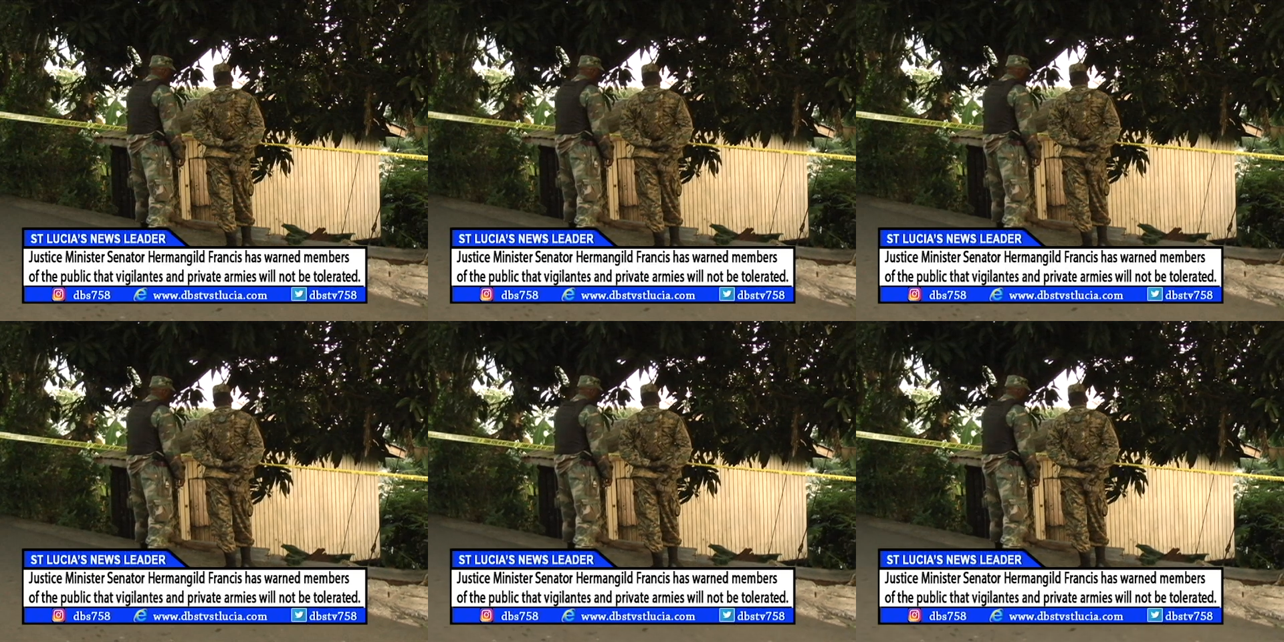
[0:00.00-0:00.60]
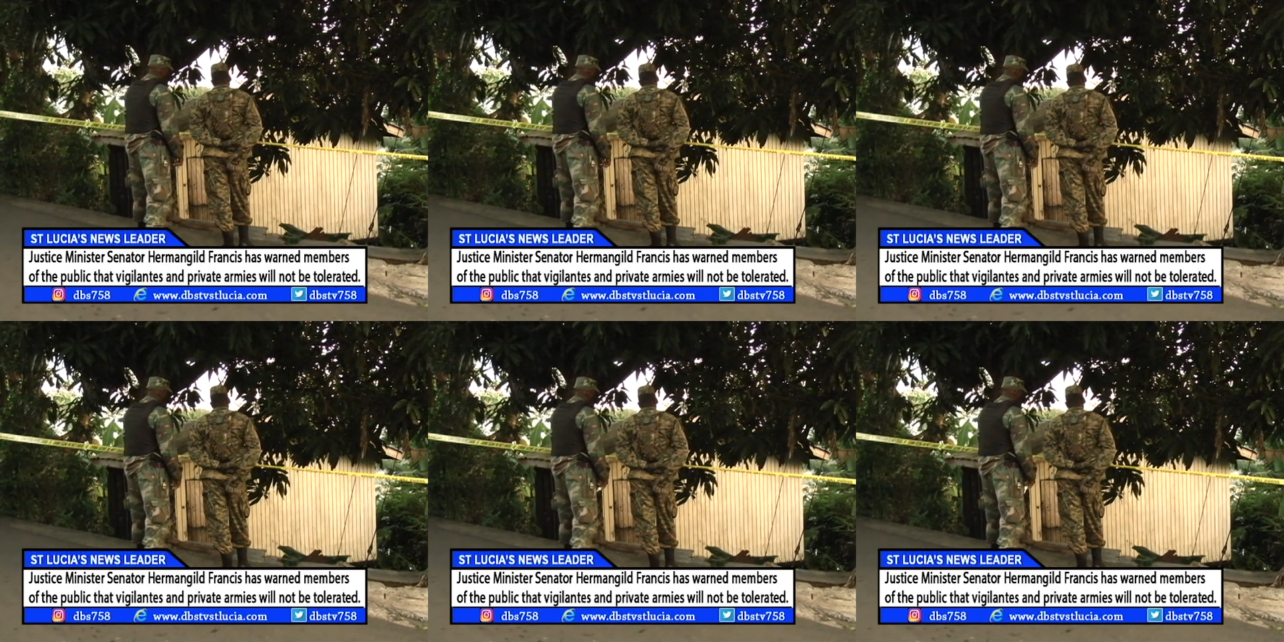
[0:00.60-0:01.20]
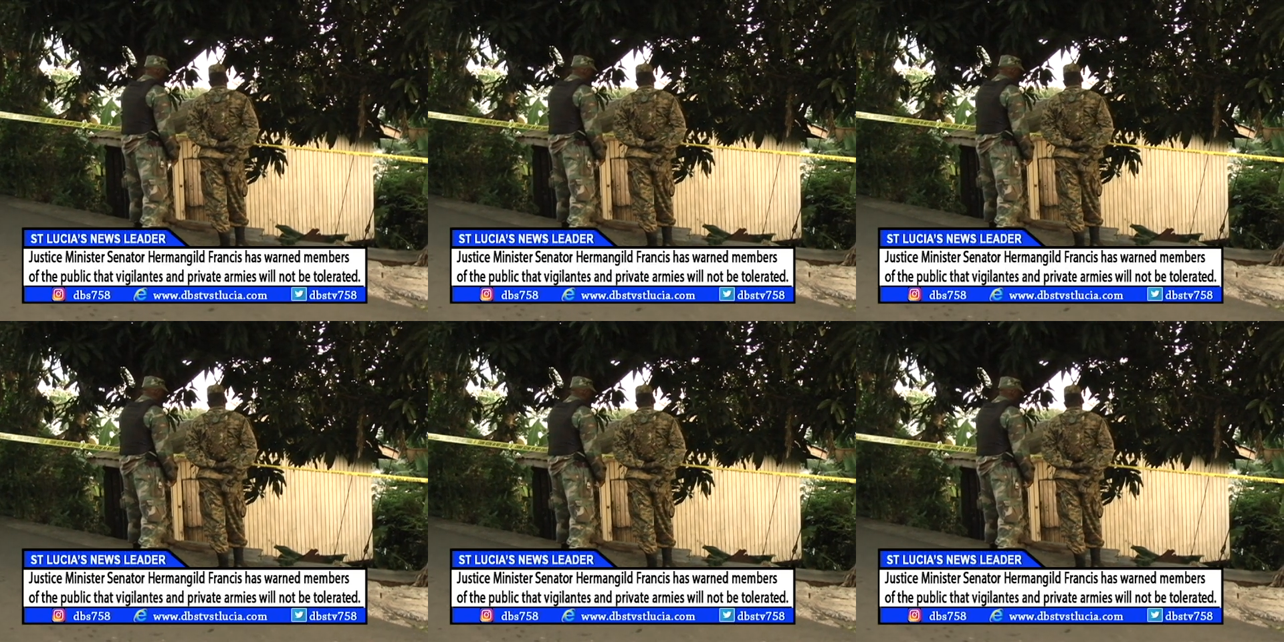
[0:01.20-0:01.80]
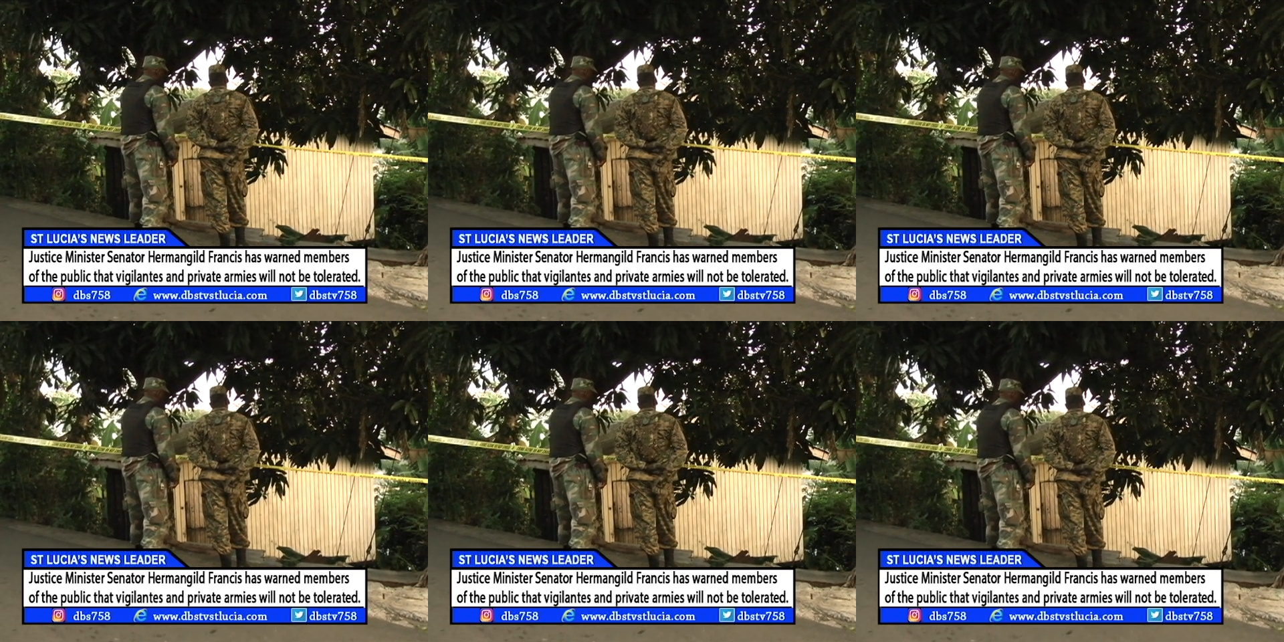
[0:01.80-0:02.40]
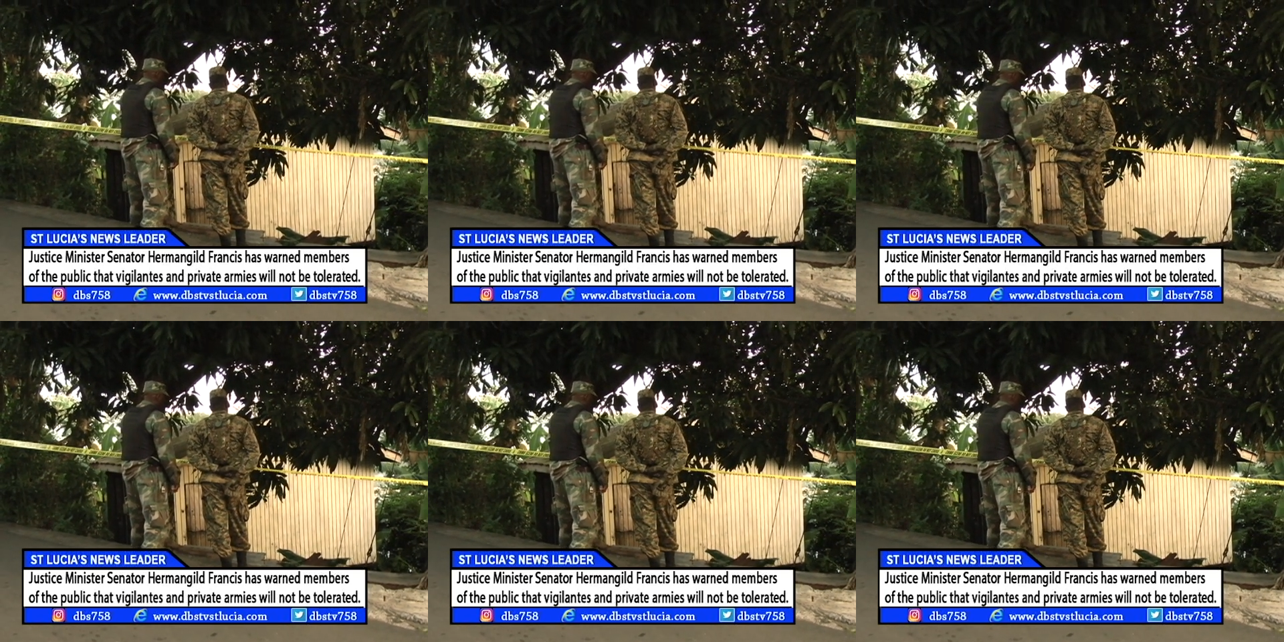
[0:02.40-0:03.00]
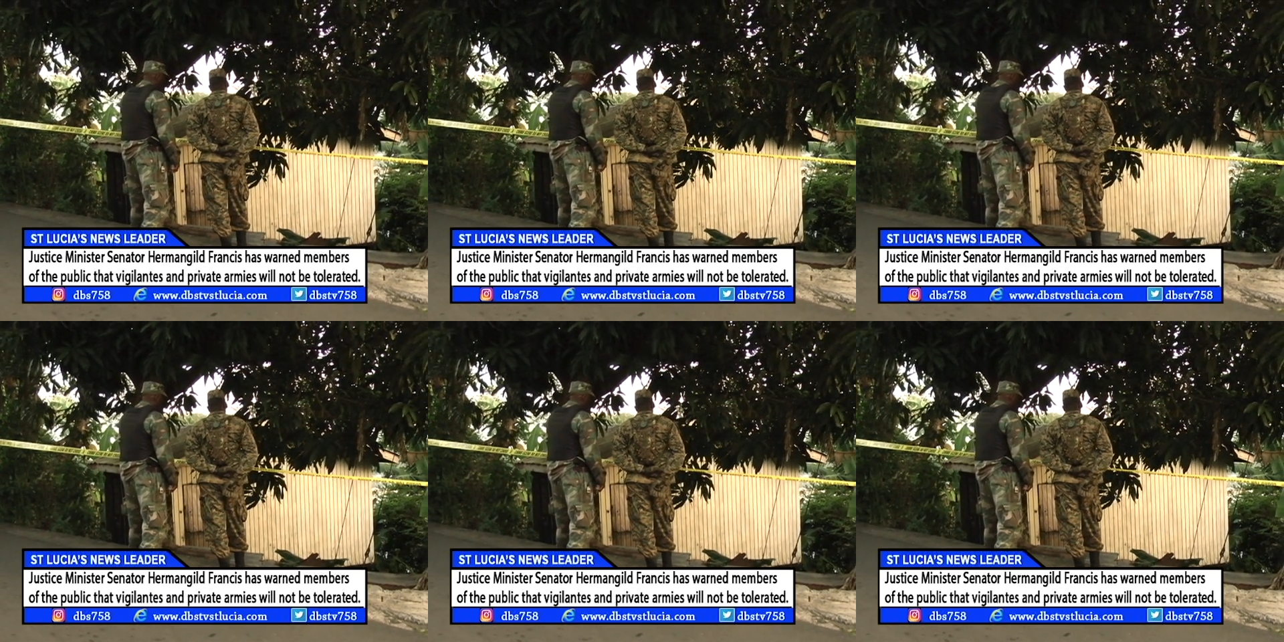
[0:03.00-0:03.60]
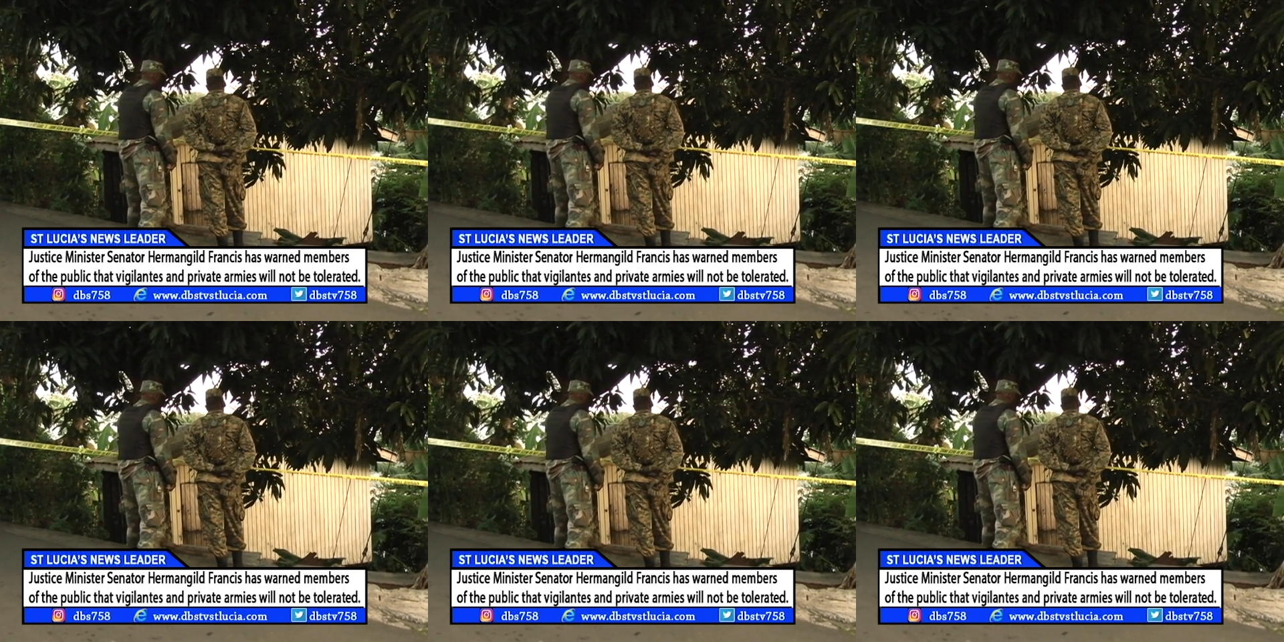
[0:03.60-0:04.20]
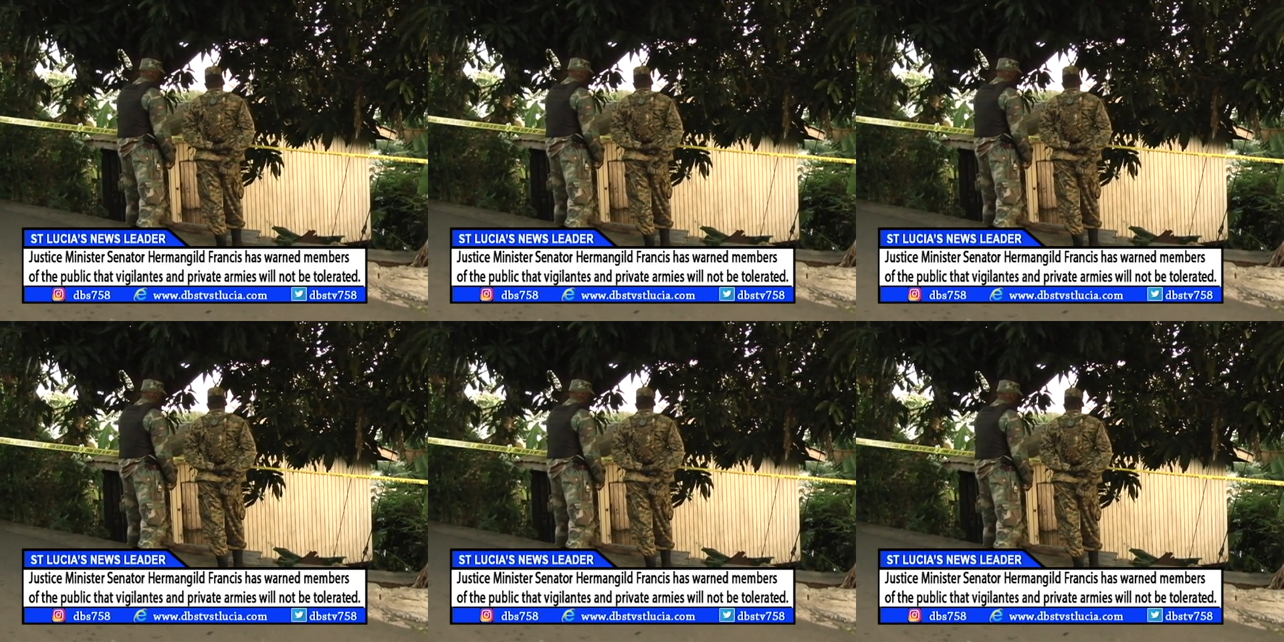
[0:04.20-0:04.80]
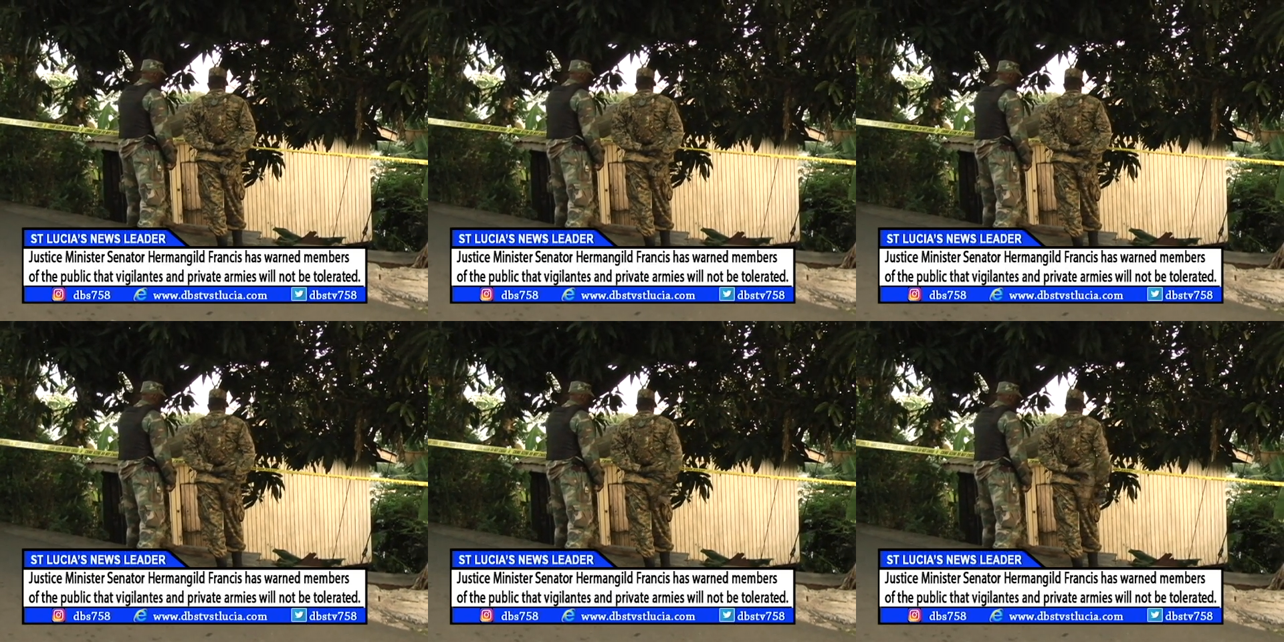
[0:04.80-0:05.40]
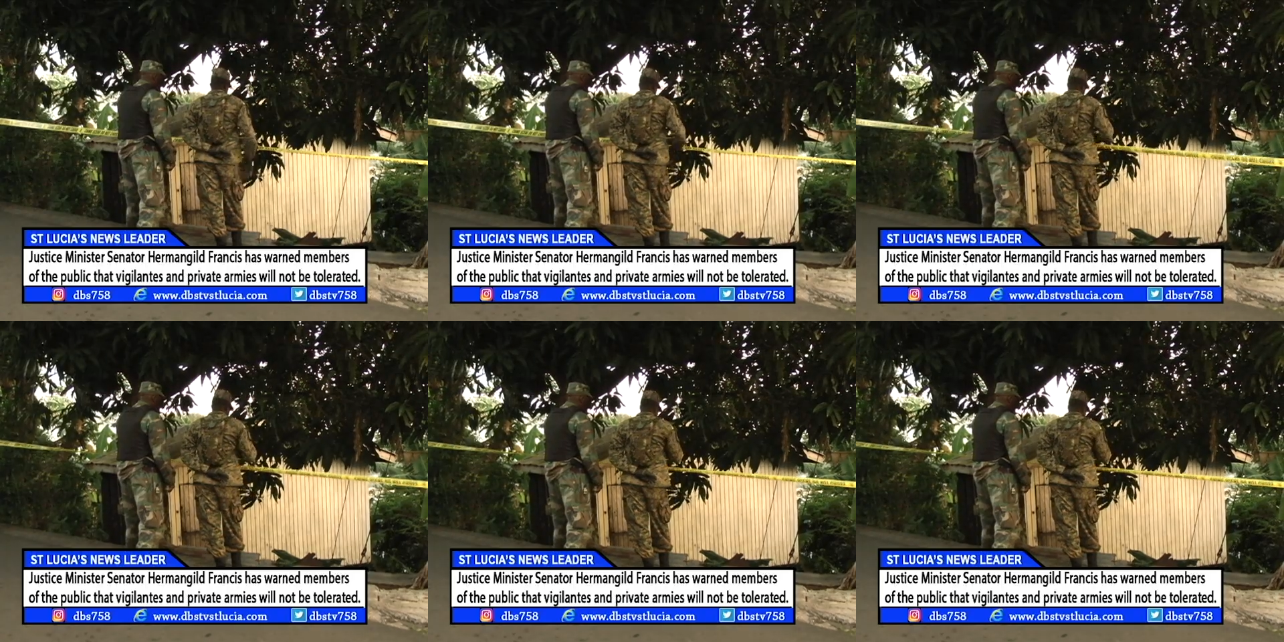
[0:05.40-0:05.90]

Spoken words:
No face is visible, so there are no lips to read.